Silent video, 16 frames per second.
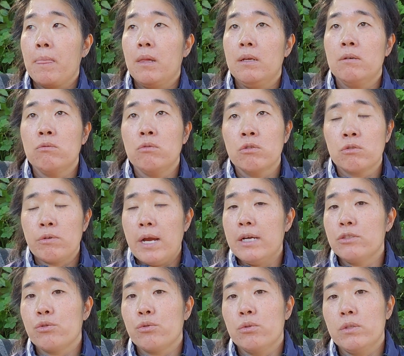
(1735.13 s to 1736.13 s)
They will
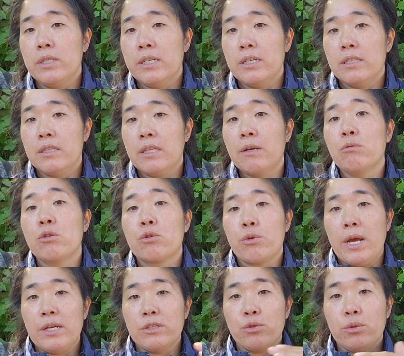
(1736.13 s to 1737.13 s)

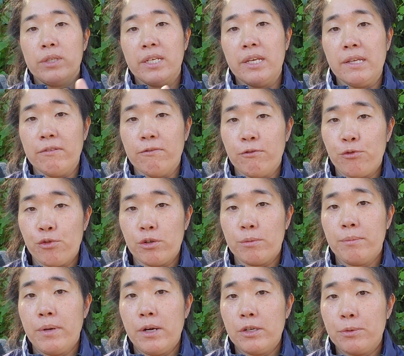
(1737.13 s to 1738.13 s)
gradually
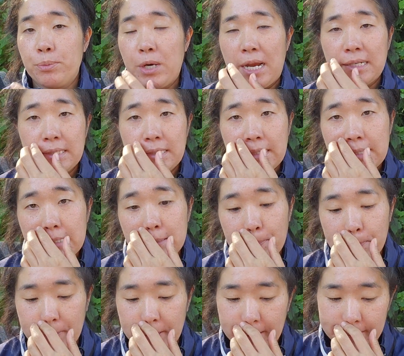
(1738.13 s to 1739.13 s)
inform our practice,
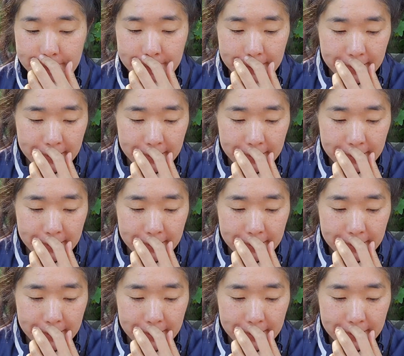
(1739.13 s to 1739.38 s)
but